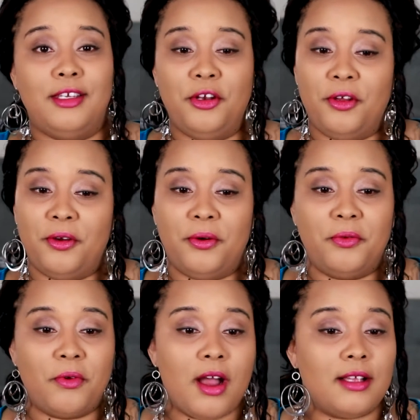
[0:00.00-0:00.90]
you know,
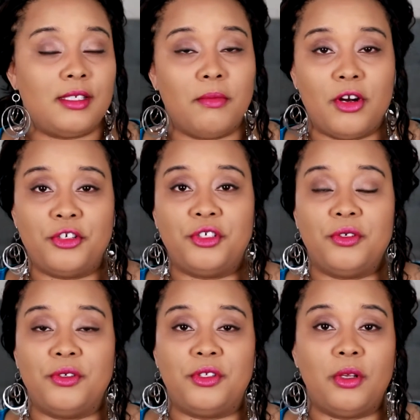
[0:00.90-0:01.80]
Ross
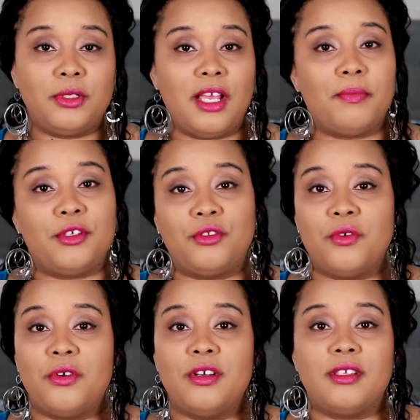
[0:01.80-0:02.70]
Marshalls, those type of
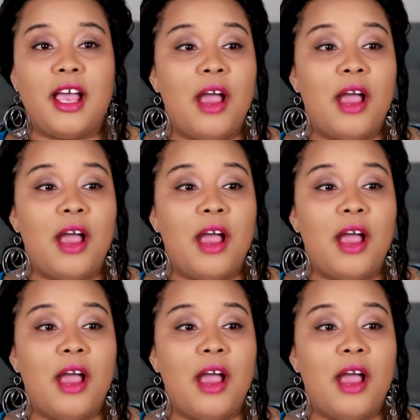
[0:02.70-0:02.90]
stores.